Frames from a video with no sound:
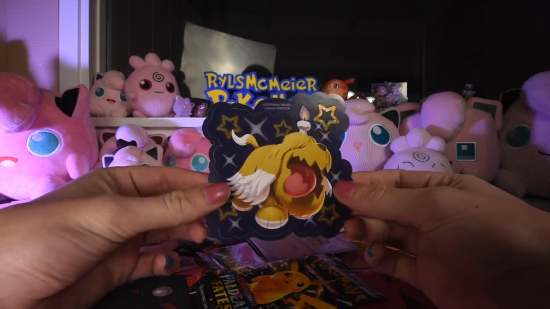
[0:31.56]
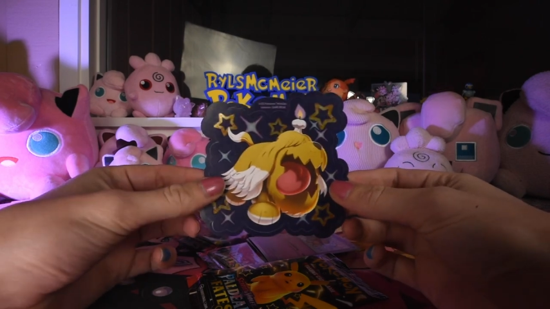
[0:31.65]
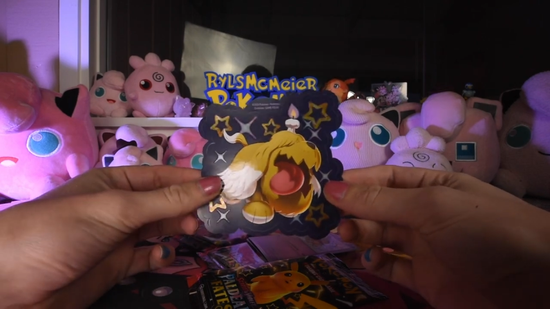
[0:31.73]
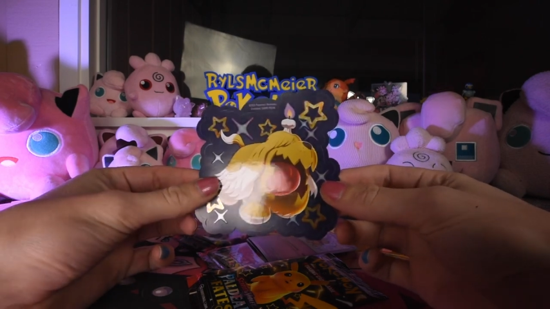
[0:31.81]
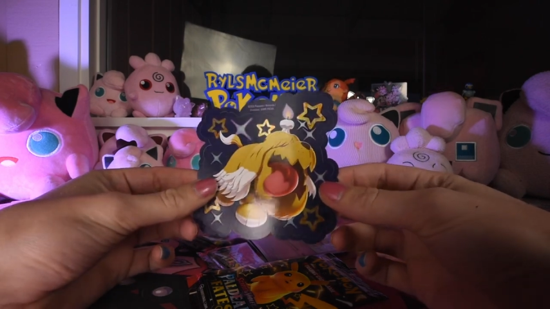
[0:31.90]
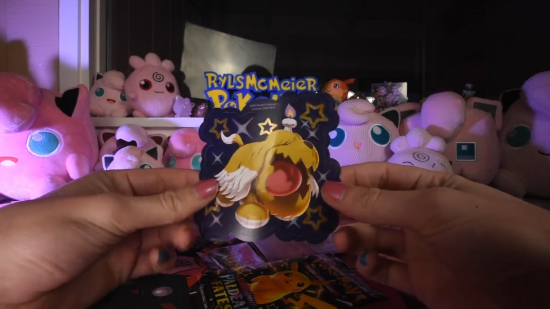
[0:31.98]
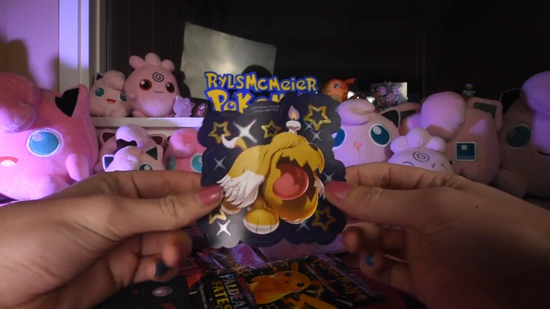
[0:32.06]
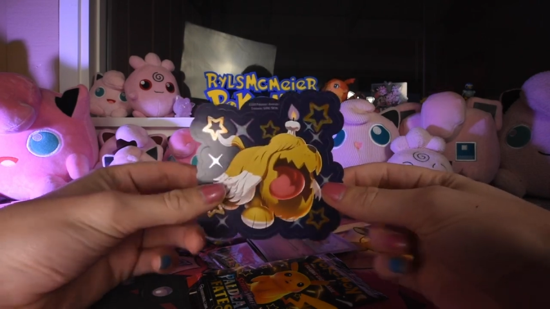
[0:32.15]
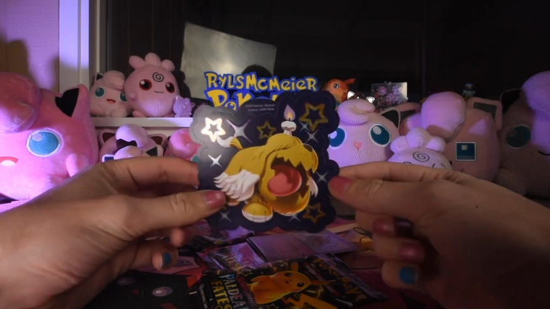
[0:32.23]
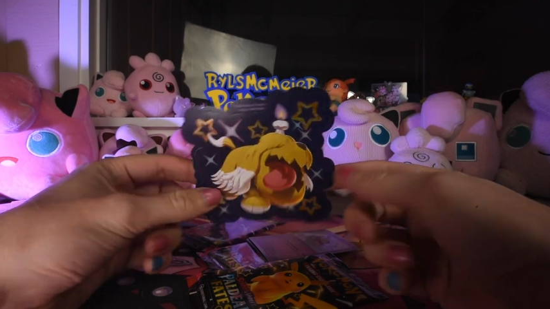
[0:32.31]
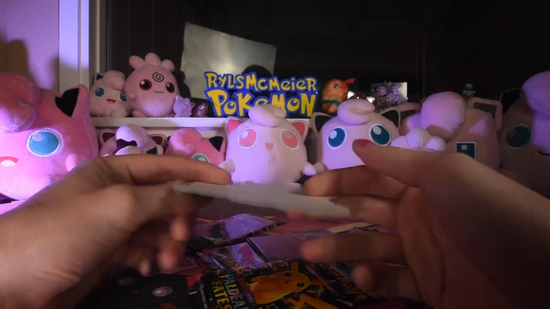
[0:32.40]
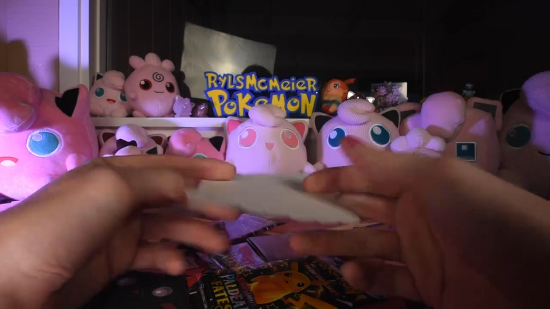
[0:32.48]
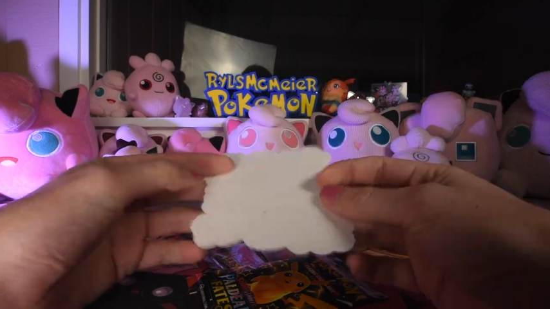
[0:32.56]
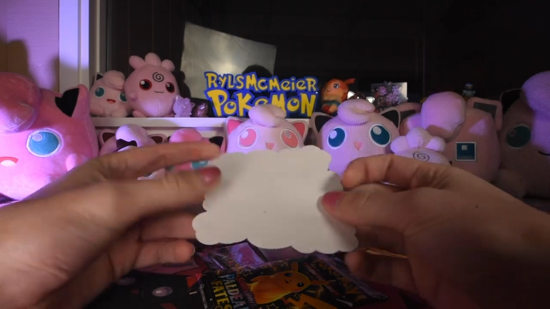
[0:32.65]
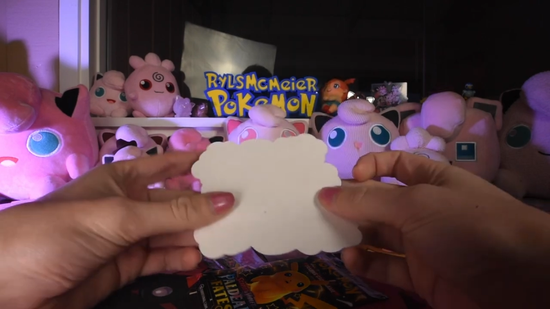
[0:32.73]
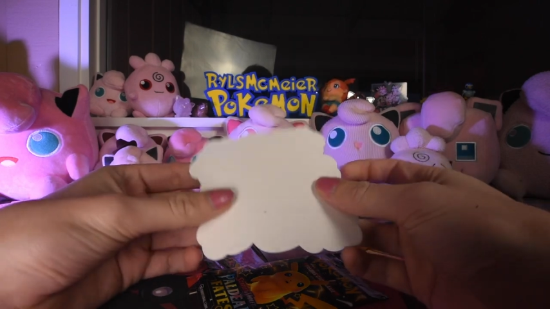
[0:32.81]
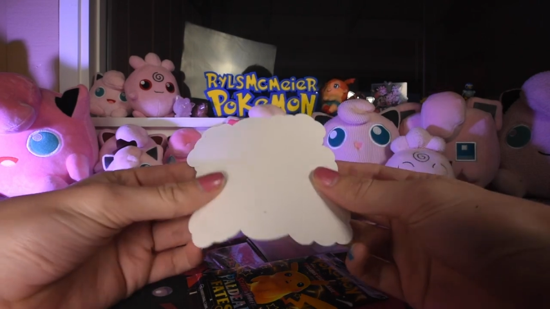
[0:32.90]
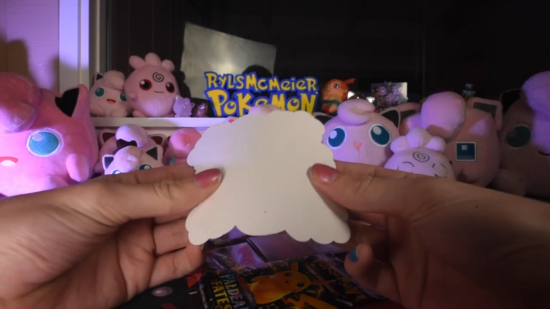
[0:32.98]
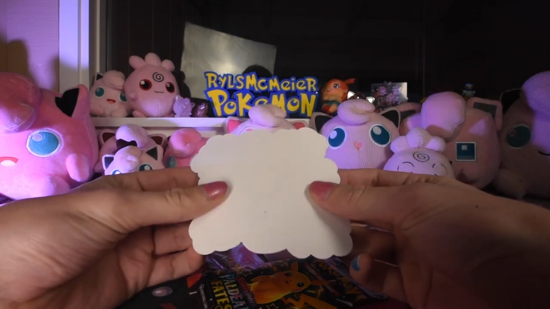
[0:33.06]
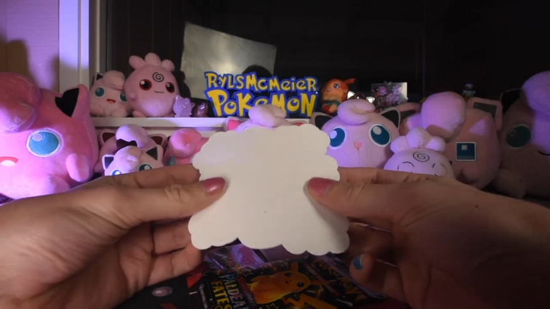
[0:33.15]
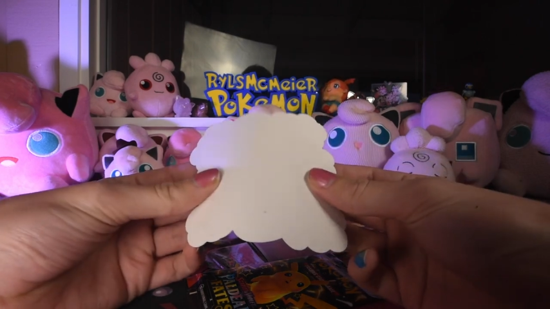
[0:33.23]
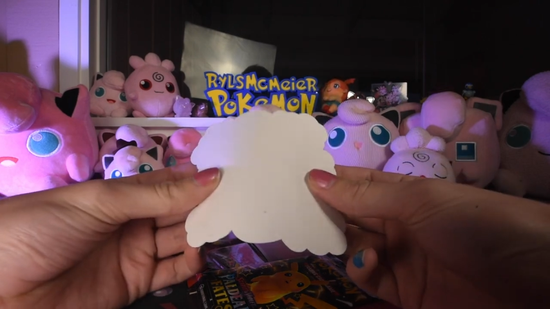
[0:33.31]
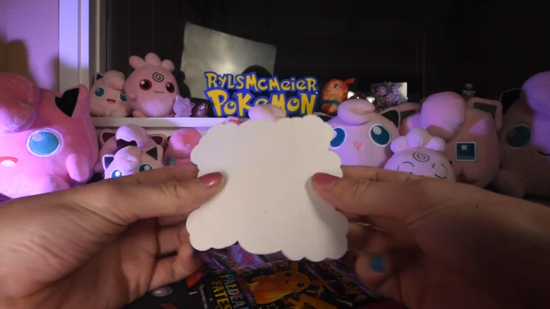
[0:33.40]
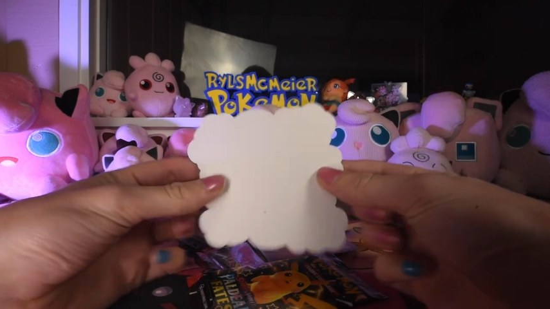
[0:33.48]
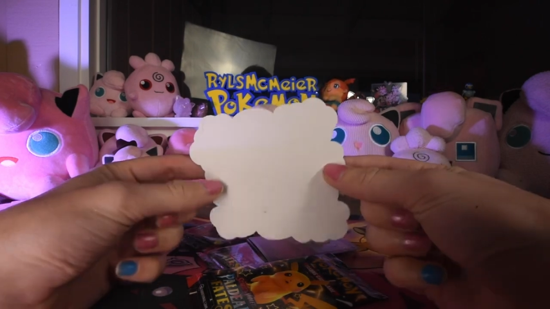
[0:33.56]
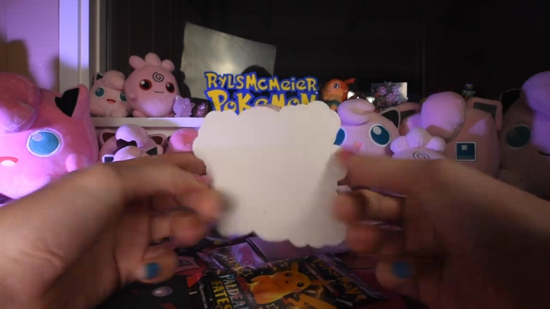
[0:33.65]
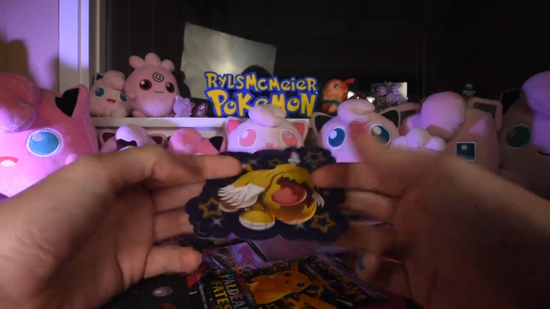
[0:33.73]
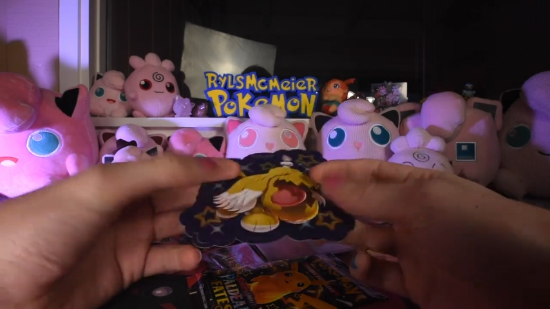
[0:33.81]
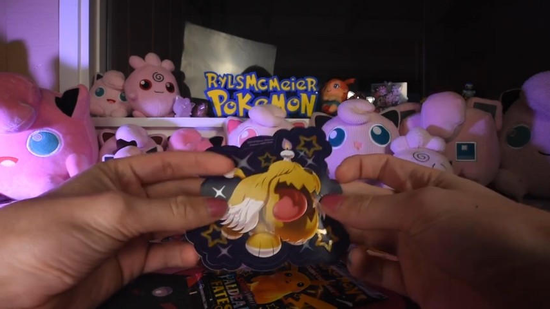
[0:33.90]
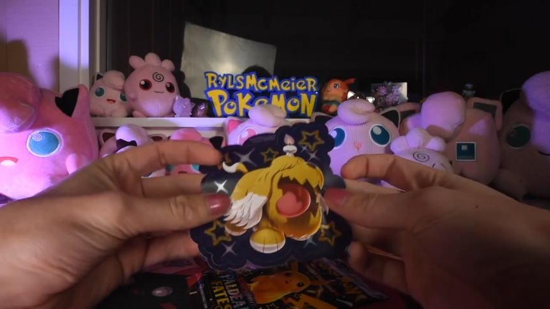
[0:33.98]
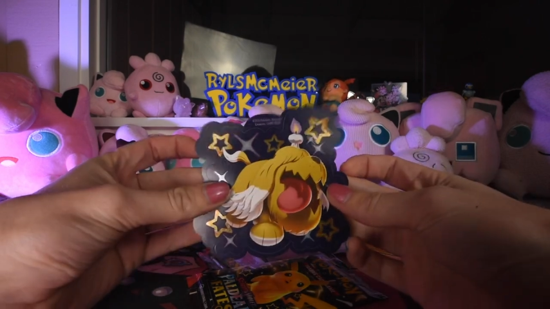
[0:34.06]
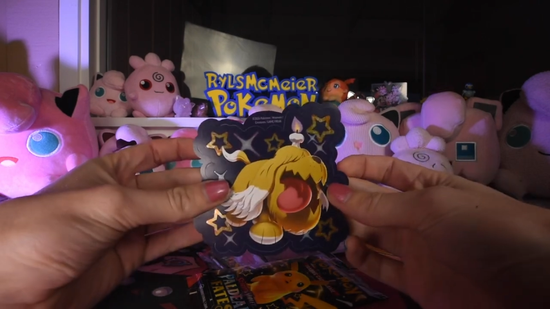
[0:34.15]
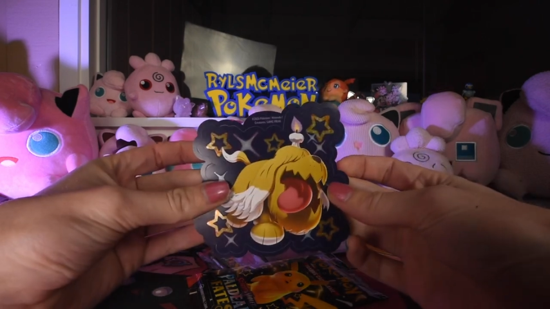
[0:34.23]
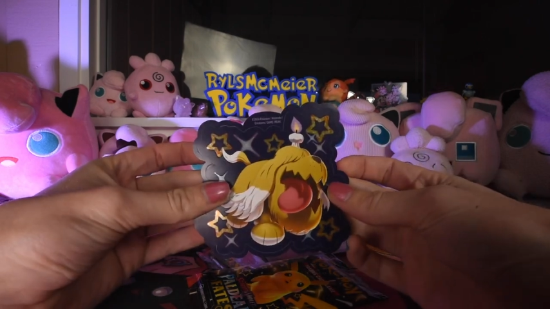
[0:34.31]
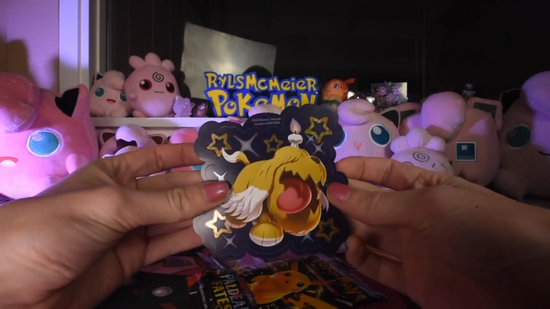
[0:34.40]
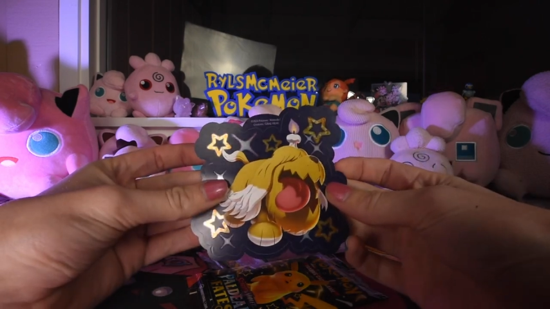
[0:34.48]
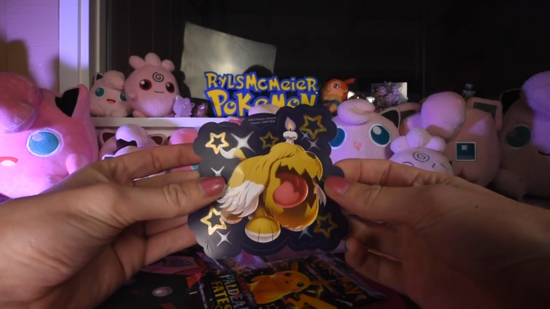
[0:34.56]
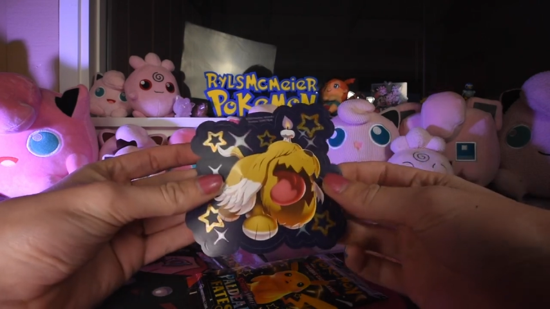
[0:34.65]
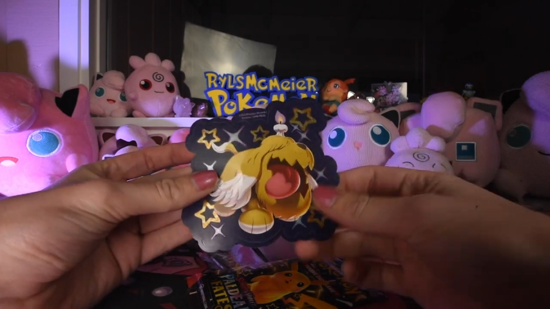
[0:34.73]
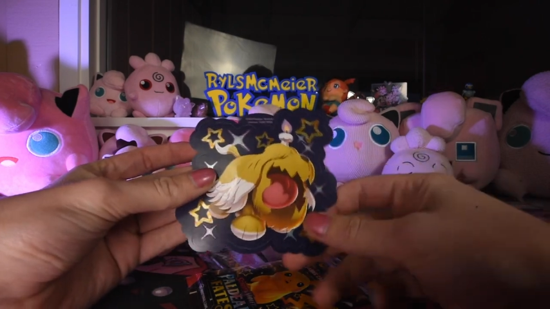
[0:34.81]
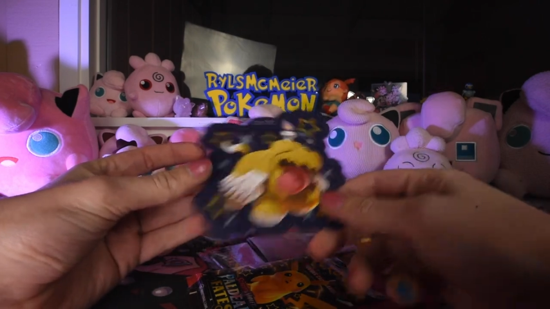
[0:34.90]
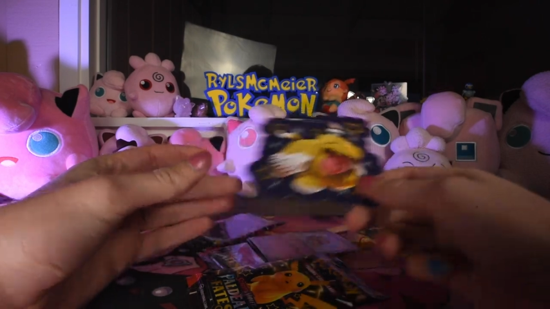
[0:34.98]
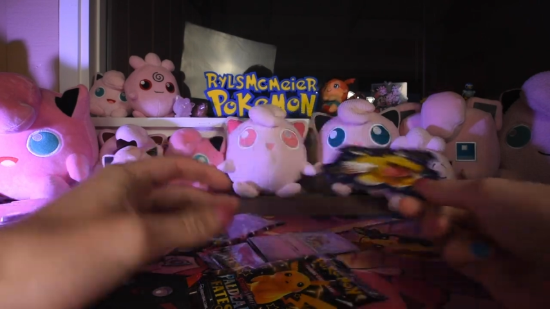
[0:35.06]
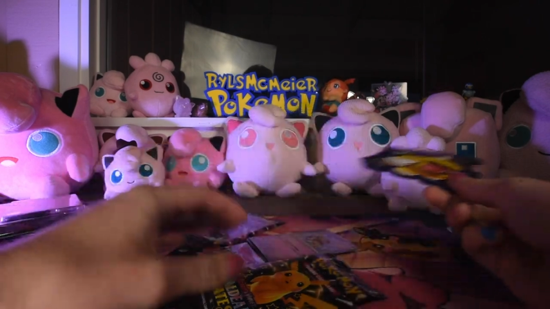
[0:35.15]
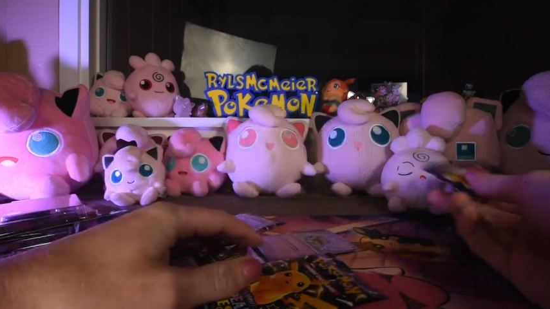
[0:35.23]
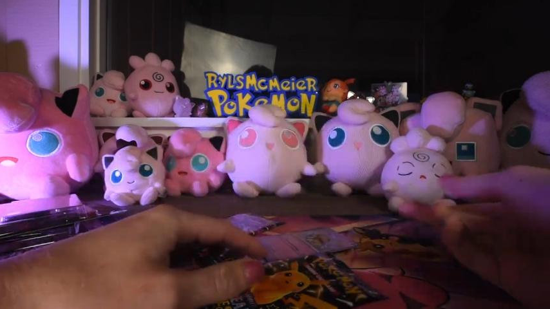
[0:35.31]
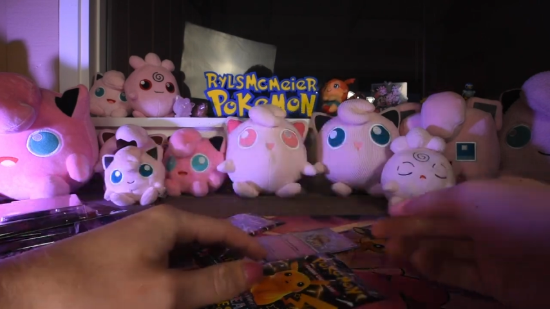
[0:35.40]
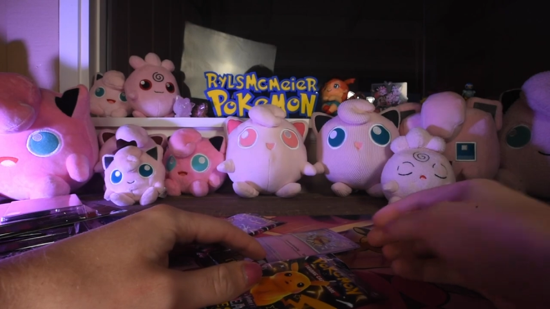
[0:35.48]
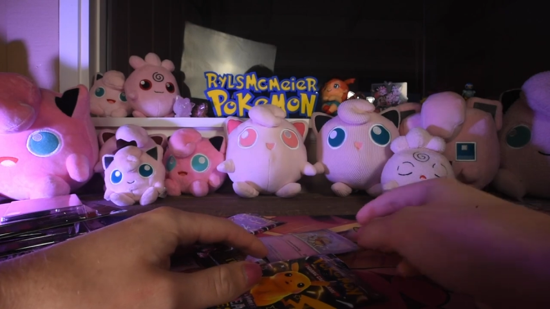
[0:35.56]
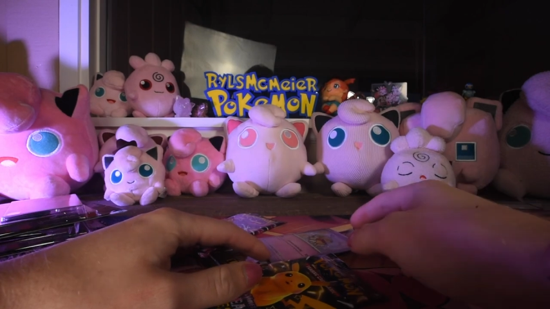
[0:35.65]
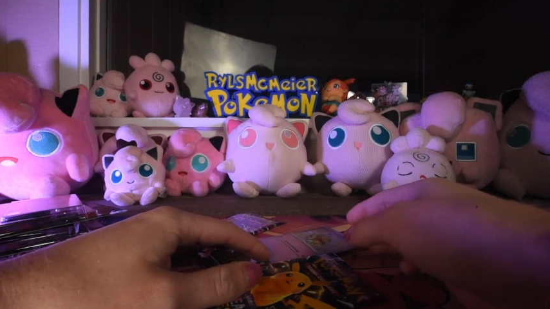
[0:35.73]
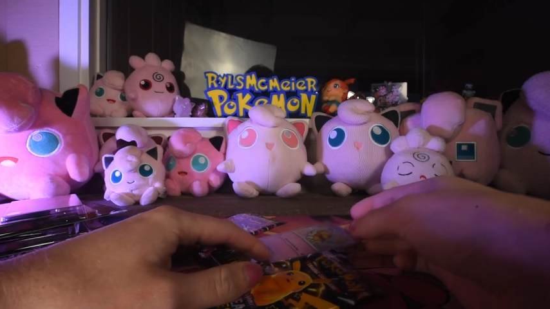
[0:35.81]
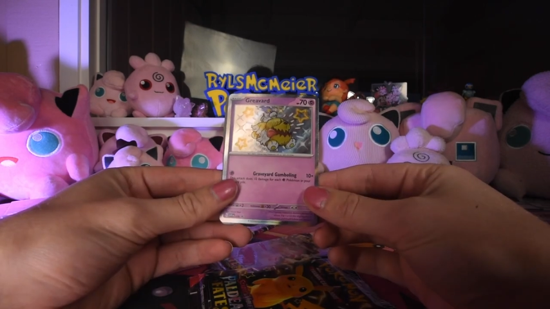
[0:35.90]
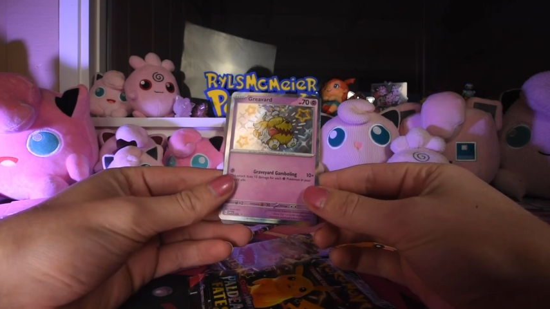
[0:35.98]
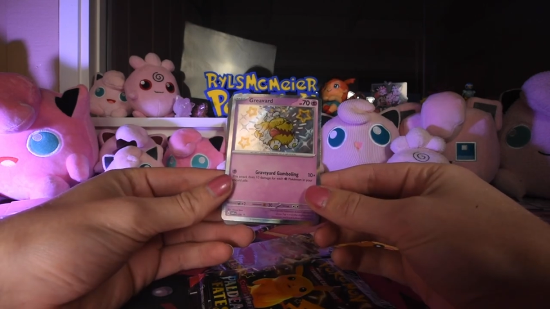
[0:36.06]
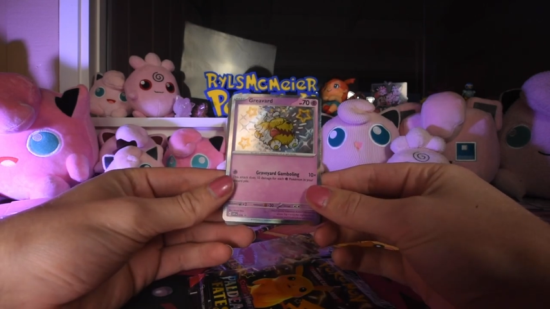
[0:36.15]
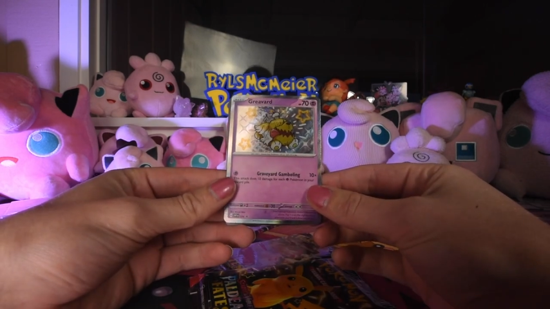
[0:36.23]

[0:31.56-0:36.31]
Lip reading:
No face is visible, so there are no lips to read.